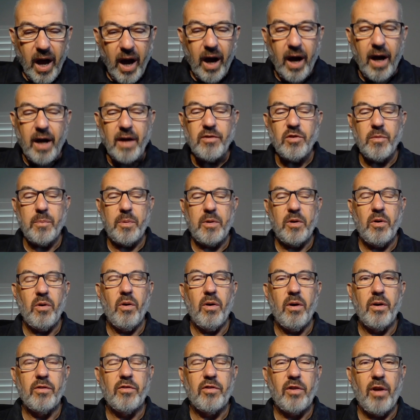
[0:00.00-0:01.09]

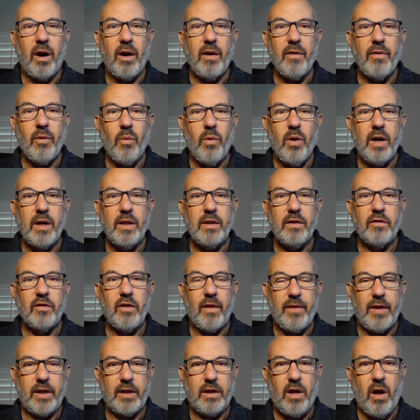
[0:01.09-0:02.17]
entrepreneurs are the ones
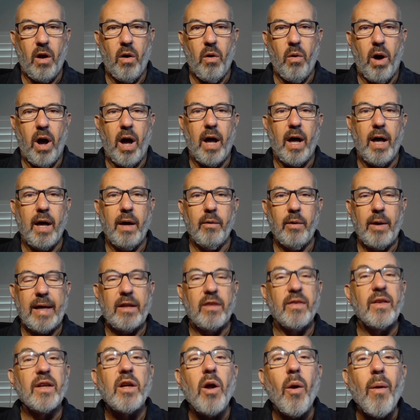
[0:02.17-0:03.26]
that go out
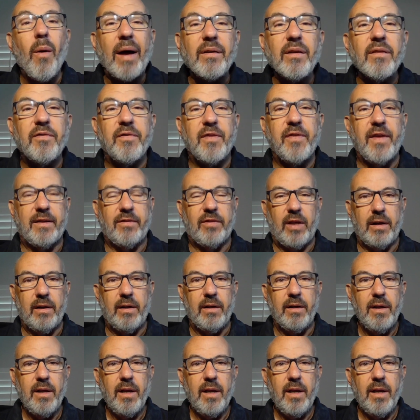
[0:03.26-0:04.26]
and fix it.